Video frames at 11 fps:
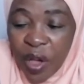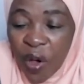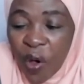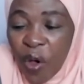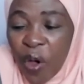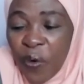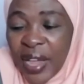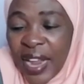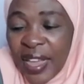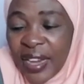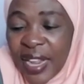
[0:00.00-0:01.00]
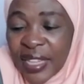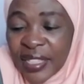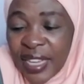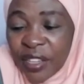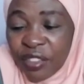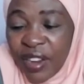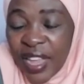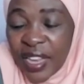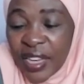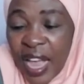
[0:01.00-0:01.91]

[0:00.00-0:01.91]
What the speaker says: Or when I'm analyzing a trend,